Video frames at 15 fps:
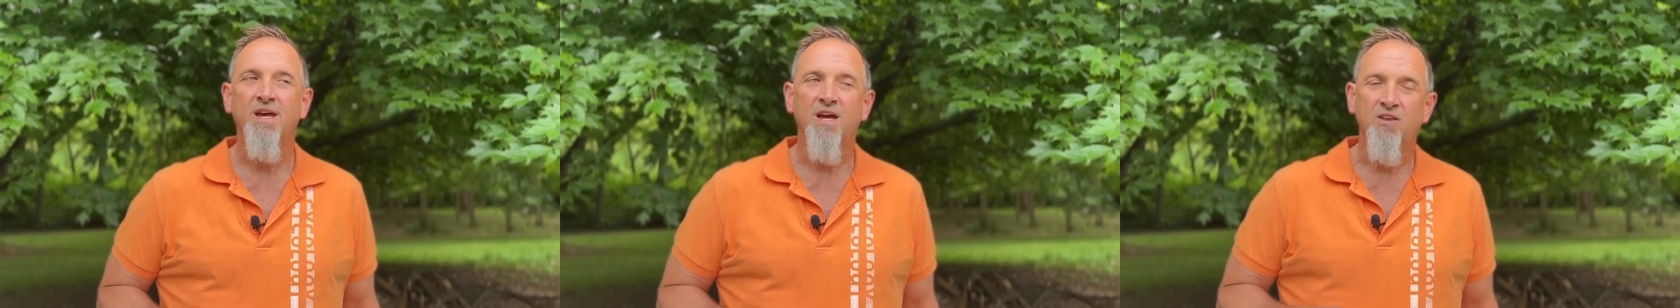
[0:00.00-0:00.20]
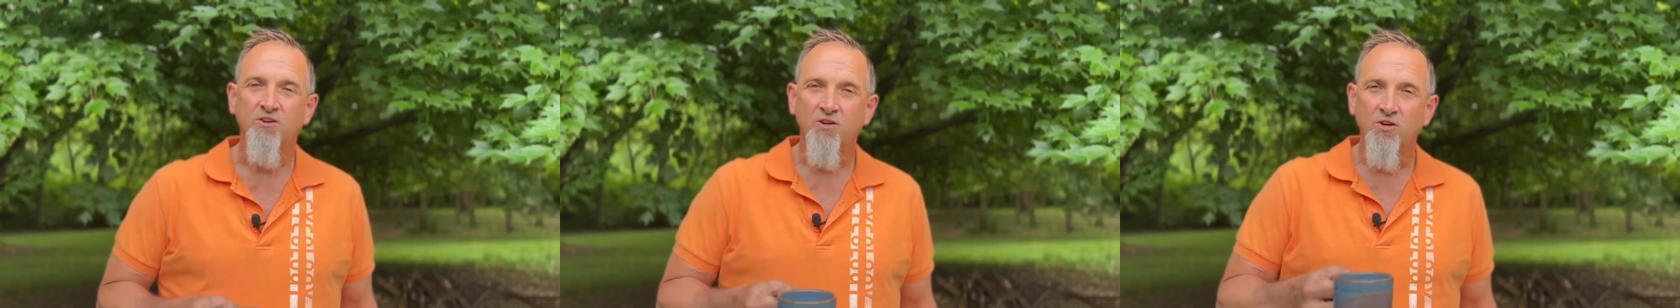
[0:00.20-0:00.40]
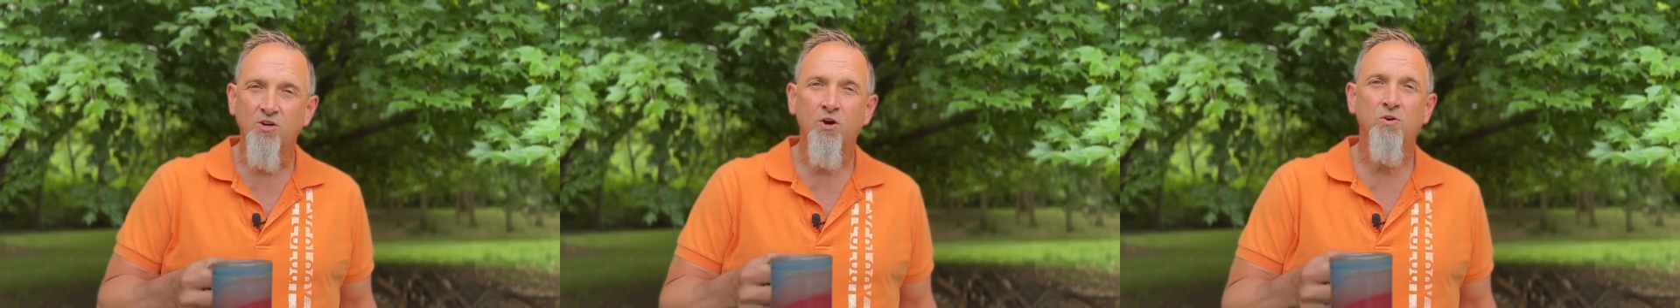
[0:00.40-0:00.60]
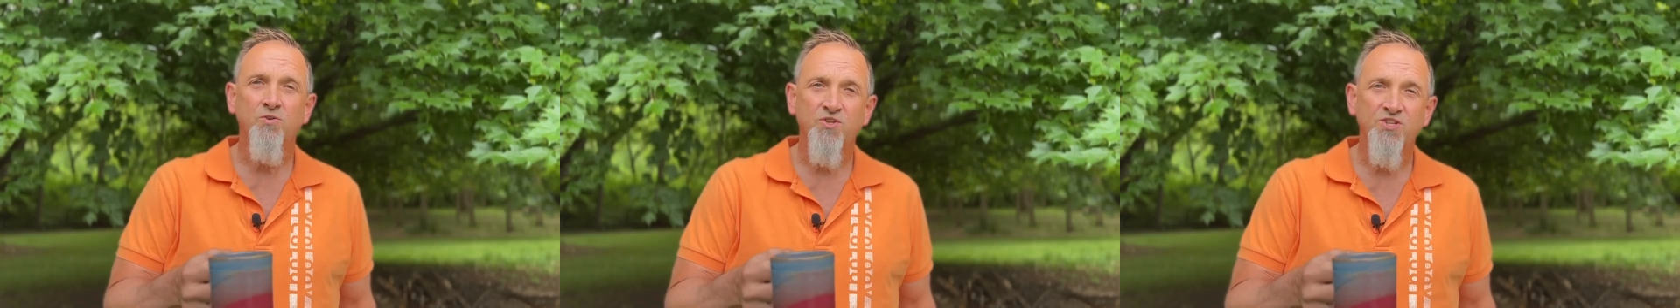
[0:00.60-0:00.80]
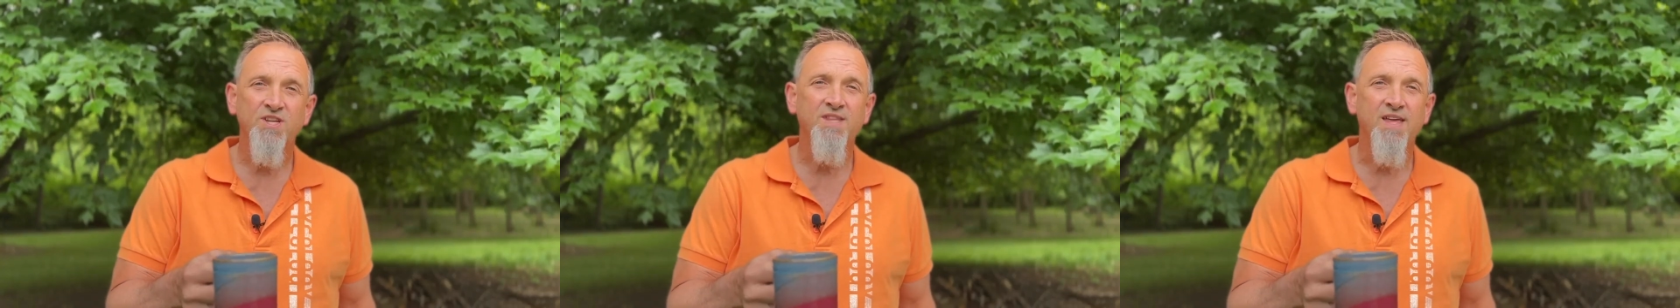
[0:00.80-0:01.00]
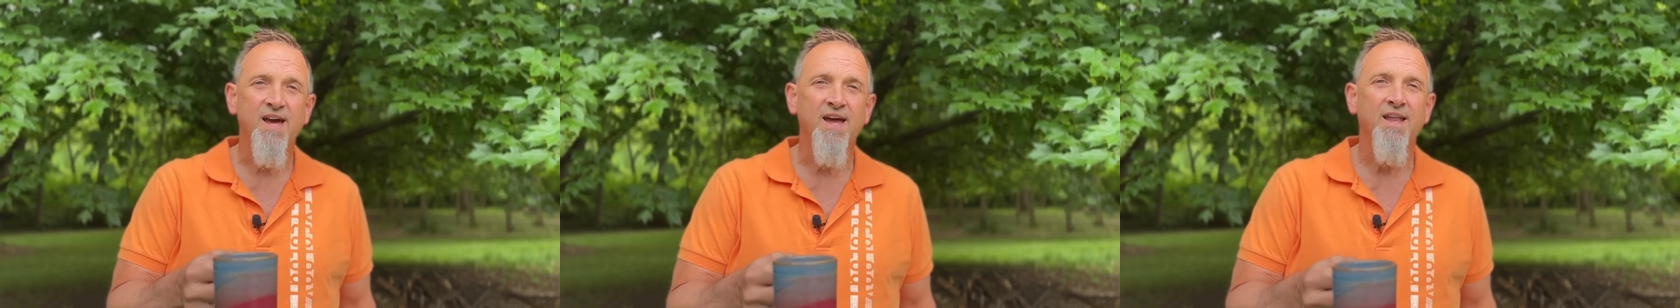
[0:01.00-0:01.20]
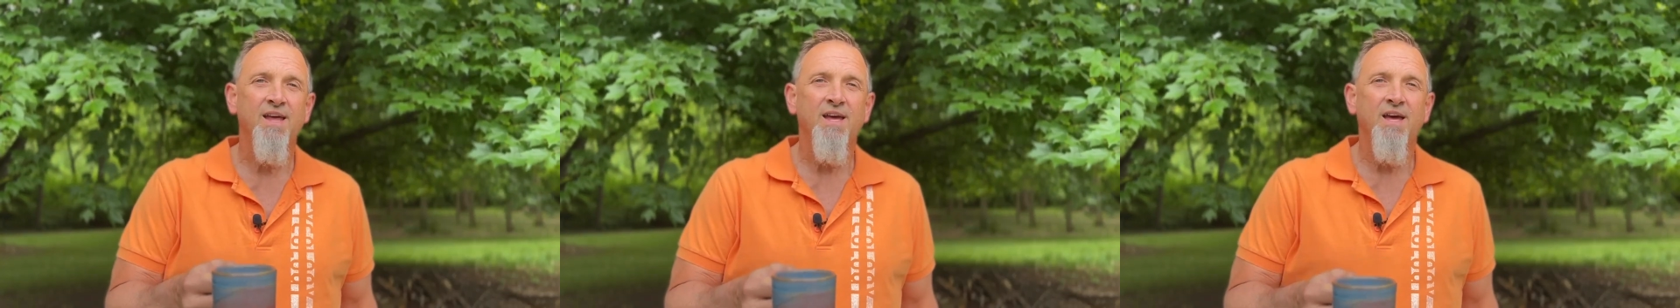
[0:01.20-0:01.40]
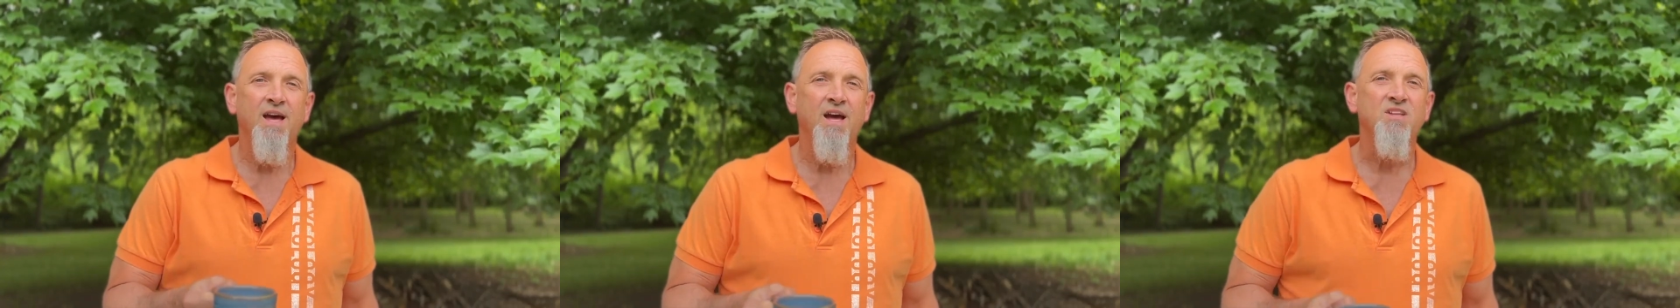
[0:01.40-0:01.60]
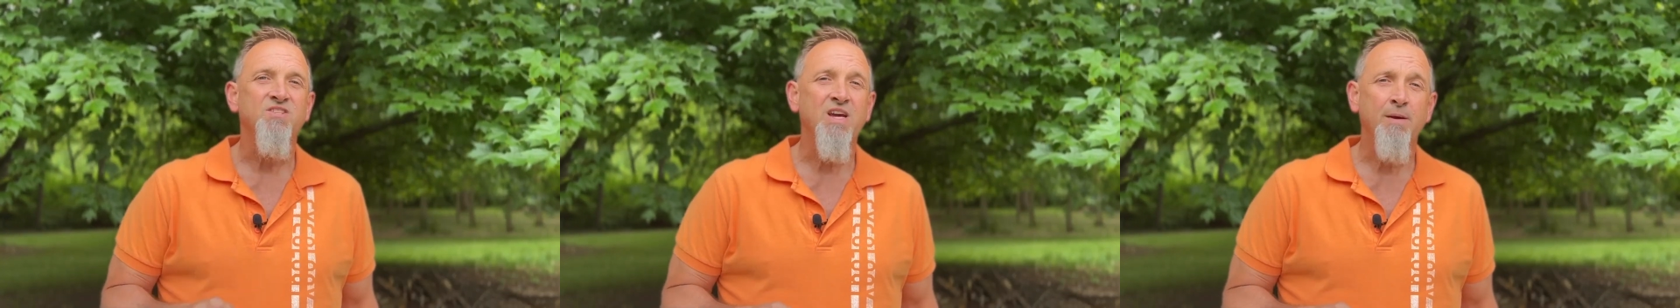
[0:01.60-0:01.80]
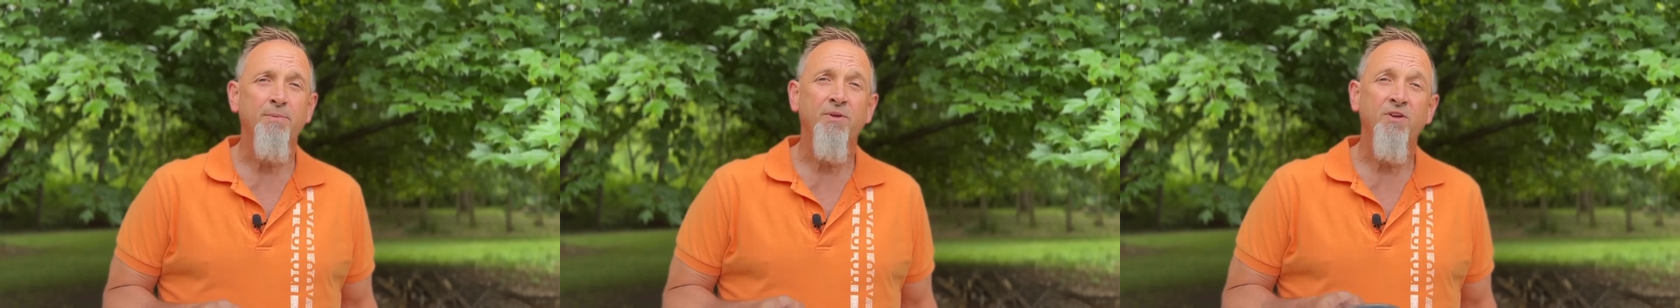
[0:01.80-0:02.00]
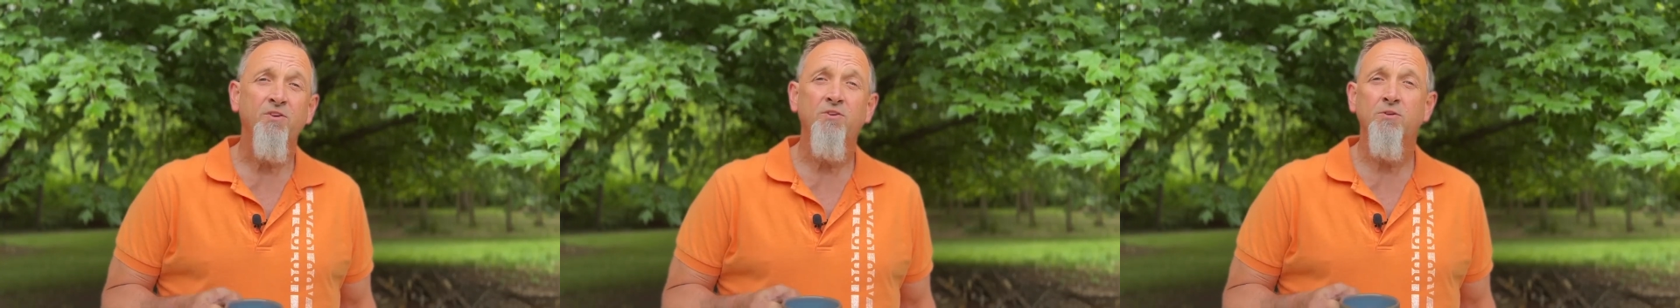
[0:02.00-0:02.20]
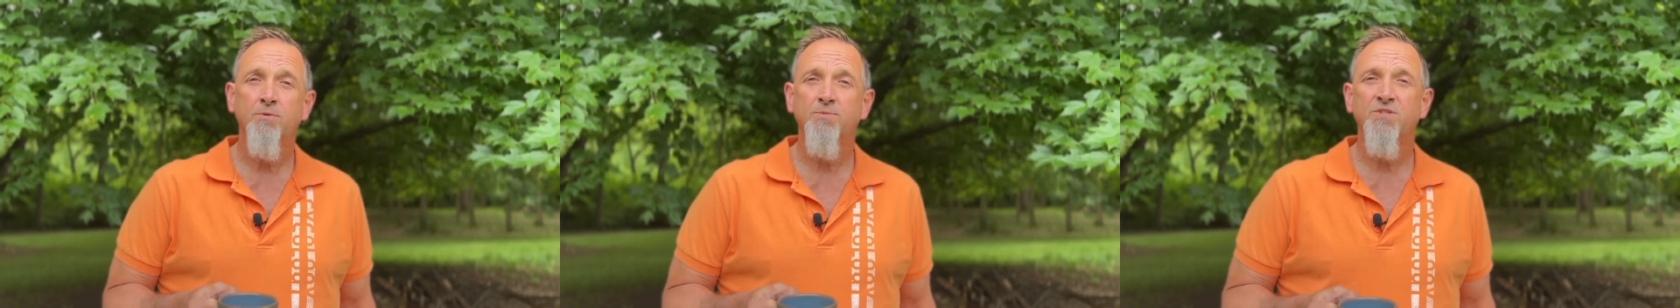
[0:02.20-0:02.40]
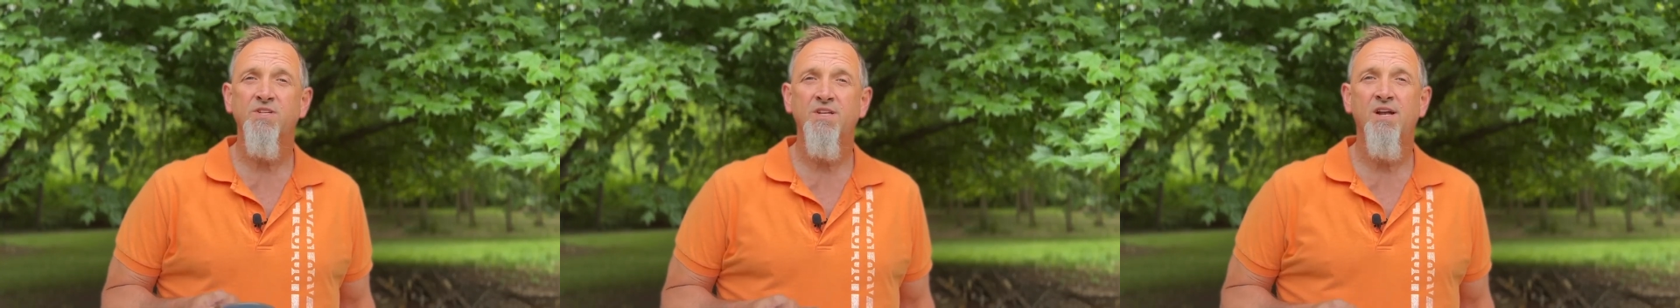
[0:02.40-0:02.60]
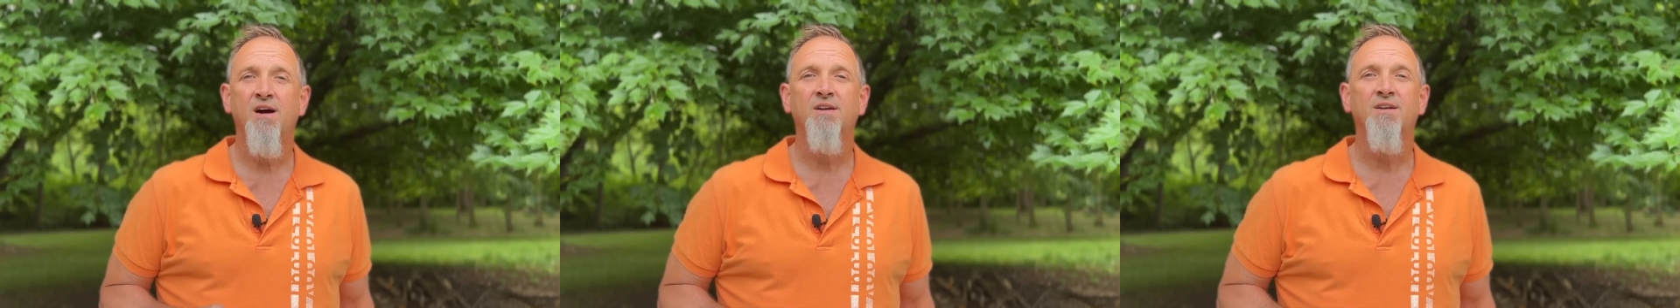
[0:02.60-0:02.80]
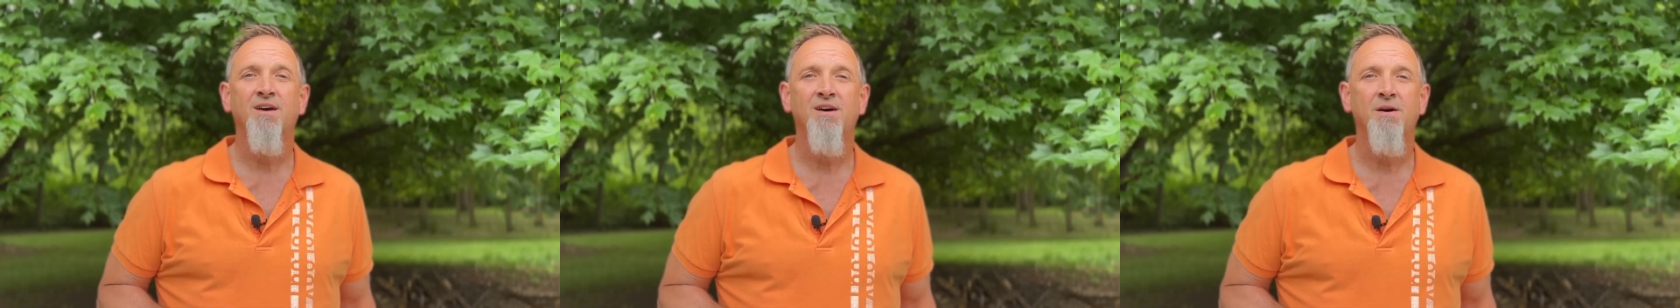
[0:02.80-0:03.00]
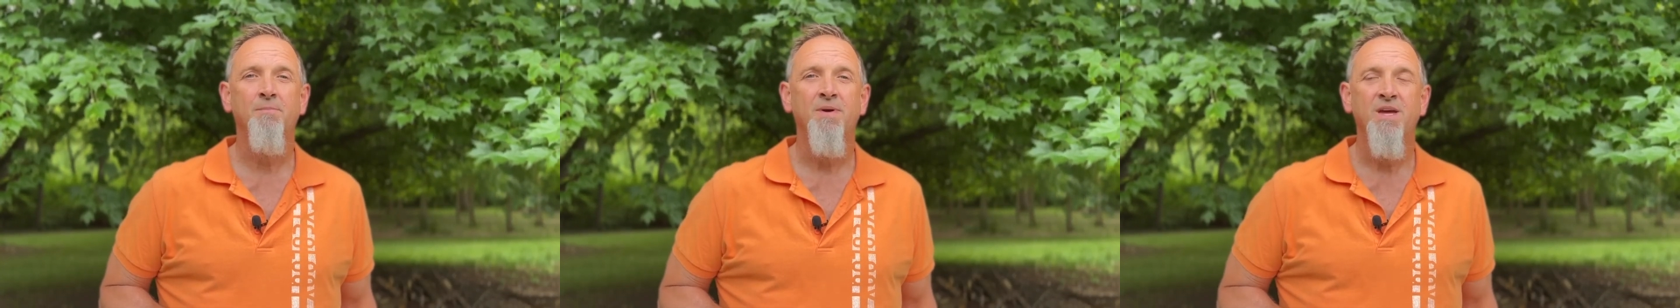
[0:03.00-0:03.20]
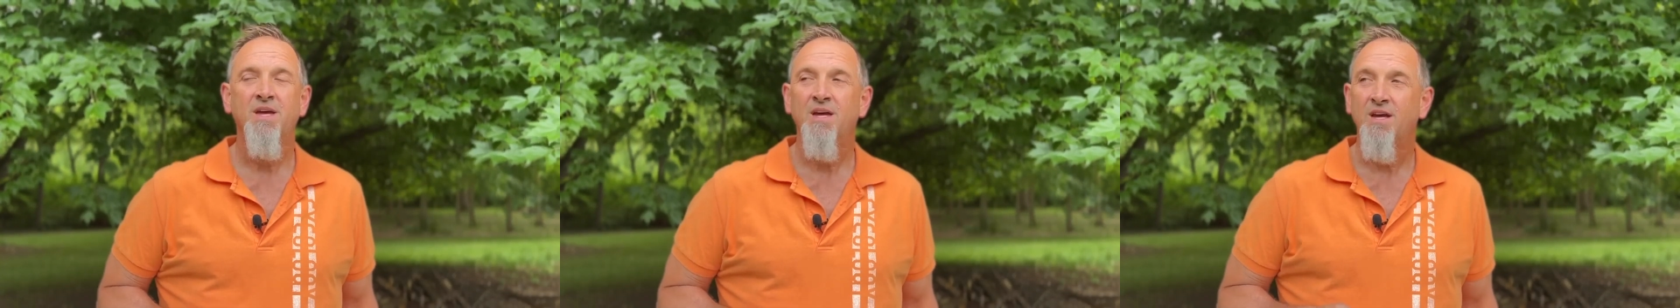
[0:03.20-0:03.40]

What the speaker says: And you can go see that at chapelhillumc.com,